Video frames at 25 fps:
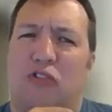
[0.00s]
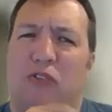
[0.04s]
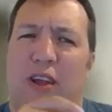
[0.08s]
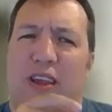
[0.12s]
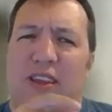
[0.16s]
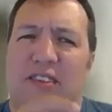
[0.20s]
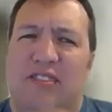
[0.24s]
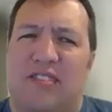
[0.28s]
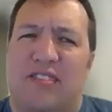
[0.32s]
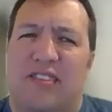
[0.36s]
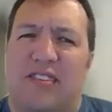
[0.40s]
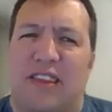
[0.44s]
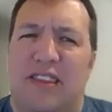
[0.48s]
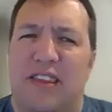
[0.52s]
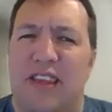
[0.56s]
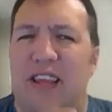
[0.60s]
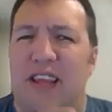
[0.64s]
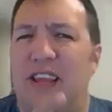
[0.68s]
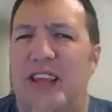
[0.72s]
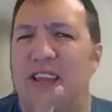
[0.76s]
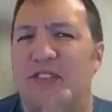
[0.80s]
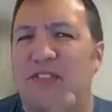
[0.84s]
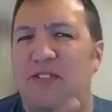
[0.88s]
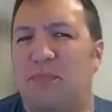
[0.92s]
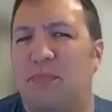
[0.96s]
Andreas said that
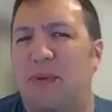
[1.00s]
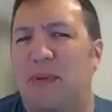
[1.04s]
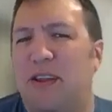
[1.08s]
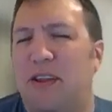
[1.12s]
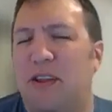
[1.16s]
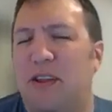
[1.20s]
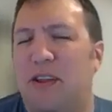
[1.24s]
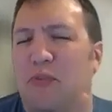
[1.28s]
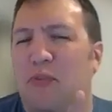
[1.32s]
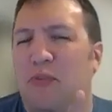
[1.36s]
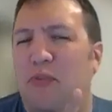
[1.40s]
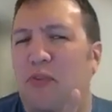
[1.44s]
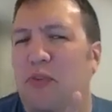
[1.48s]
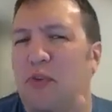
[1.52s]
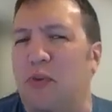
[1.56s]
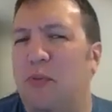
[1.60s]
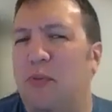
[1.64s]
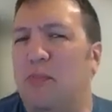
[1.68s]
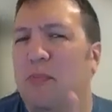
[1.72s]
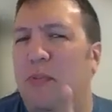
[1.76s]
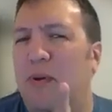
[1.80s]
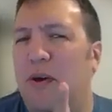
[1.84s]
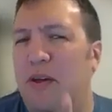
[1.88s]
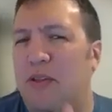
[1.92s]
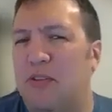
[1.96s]
he spent a few
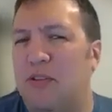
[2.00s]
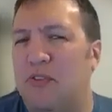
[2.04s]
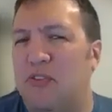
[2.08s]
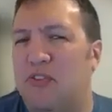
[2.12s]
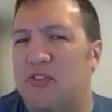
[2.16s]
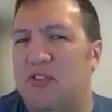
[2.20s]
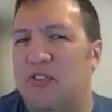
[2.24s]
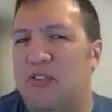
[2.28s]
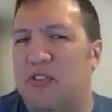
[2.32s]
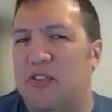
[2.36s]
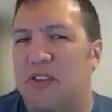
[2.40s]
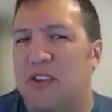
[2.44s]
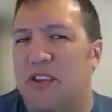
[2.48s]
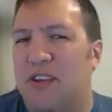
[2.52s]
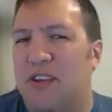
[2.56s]
months